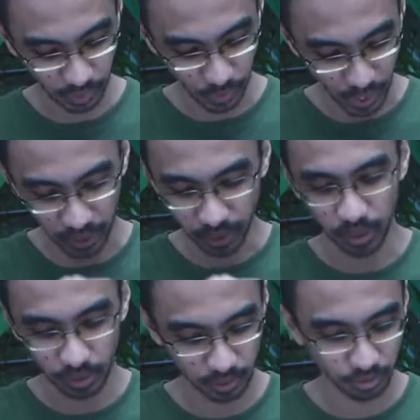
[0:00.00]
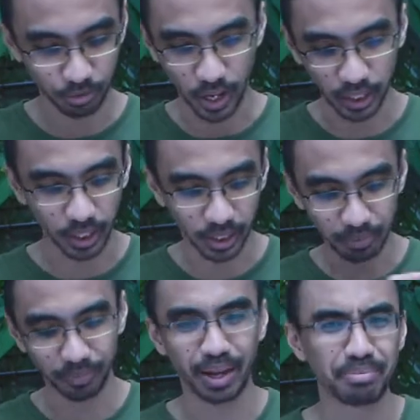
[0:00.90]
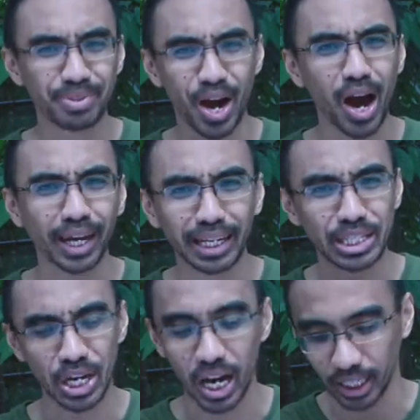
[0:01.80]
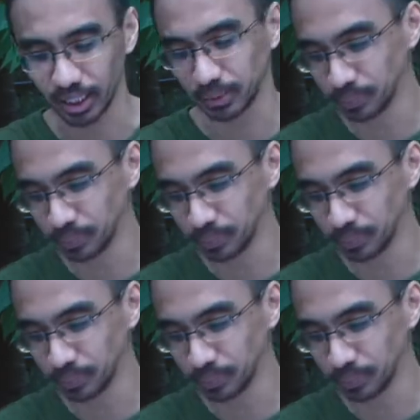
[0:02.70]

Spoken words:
Great. Finally, I'm talking and talking.